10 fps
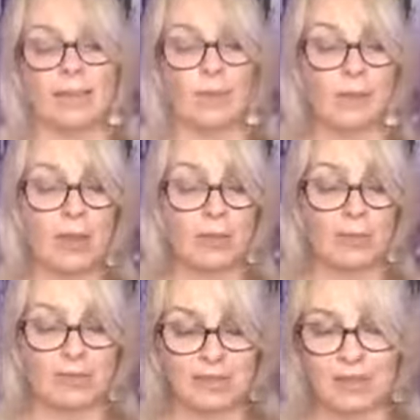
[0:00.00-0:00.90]
what
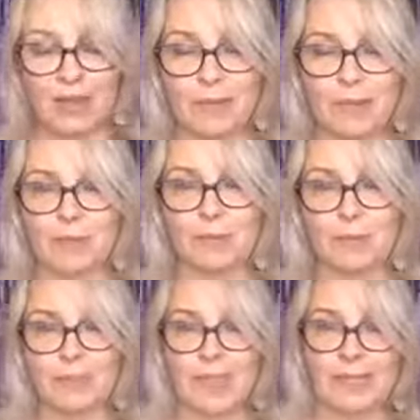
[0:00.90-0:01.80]
most lightworkers
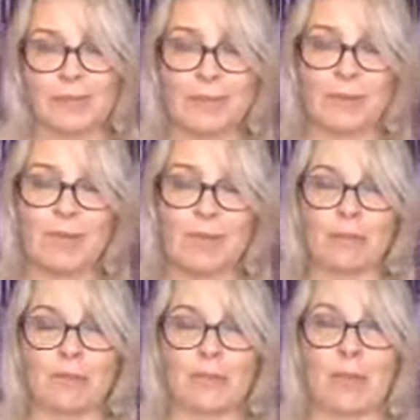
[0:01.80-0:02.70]
will say to me when they
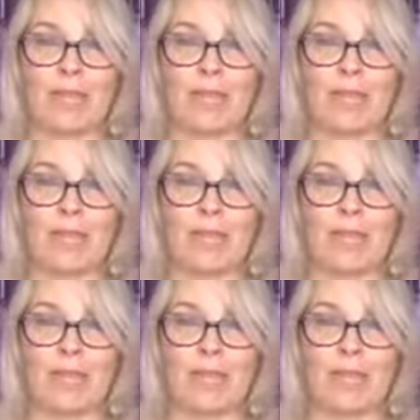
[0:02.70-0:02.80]
want to be